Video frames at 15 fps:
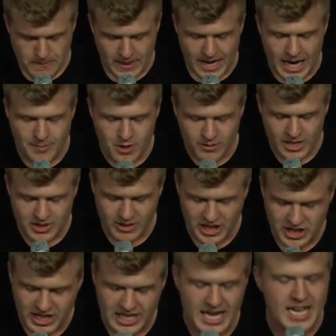I'm the
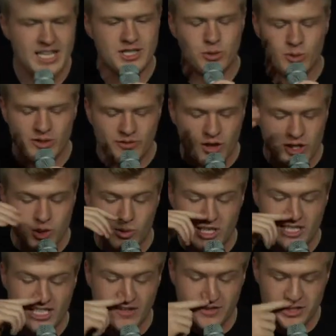resurrection. In verse
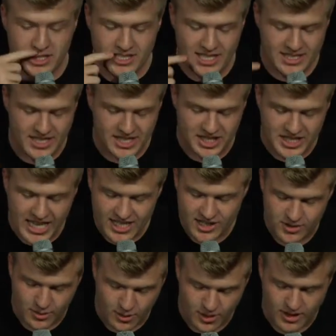27, she says this,
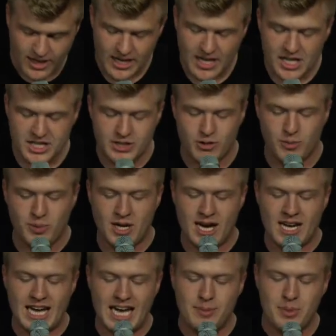yes, Lord, she
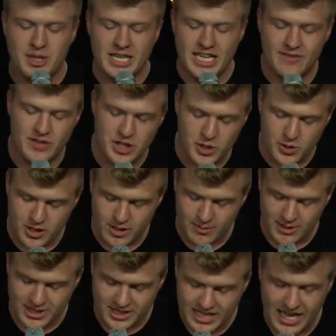replied, I believe that you are the
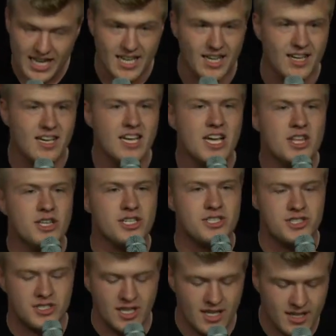Messiah, the
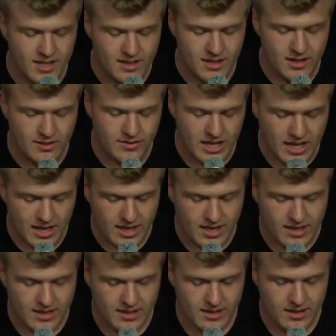Son of
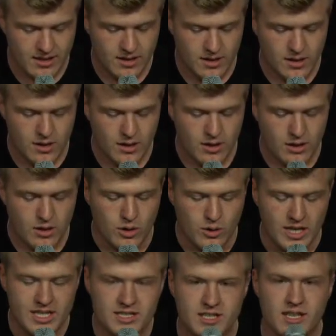God, who
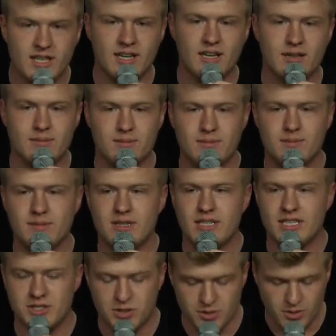is to come
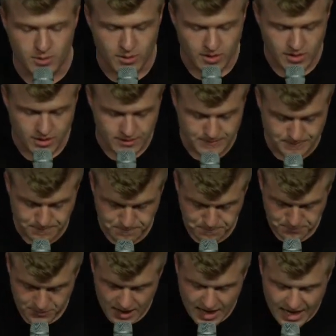into the world.
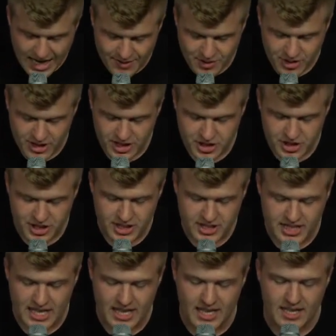After this,
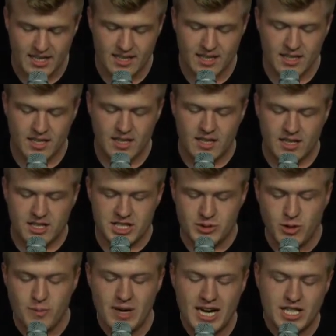she
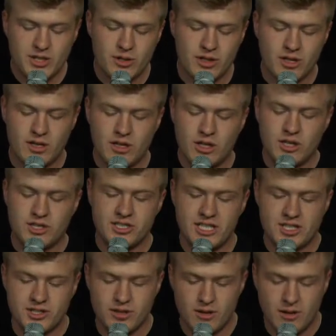went back to her
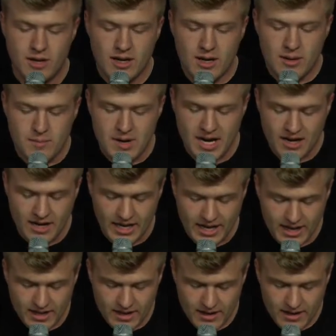sister Mary,